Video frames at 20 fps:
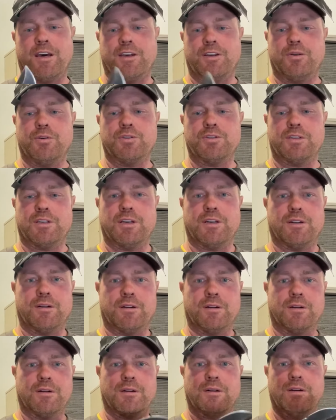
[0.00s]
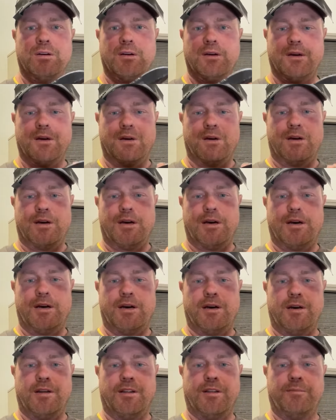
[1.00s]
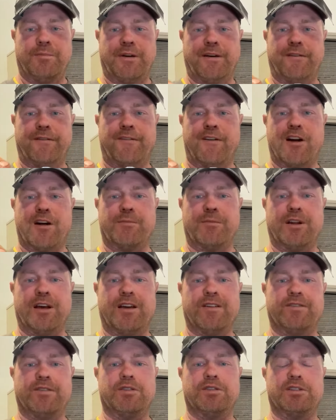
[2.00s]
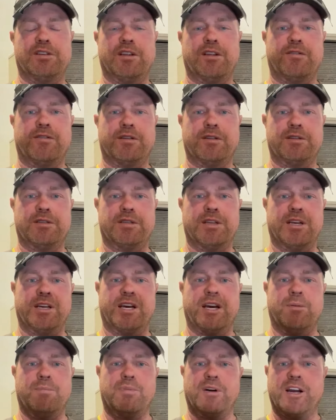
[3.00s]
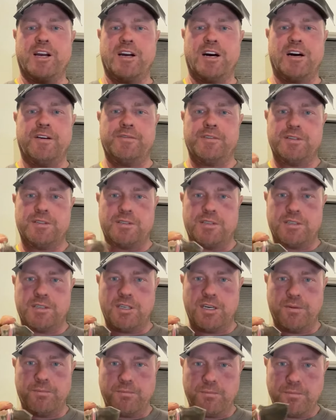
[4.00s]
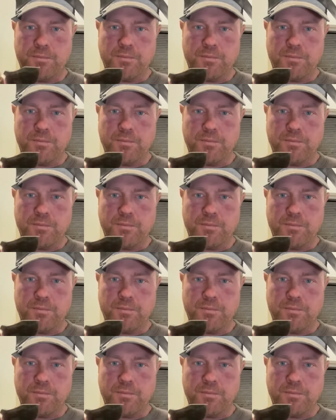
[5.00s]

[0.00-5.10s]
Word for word: Usually in my farm knife, usually the first thing I break off is the tip.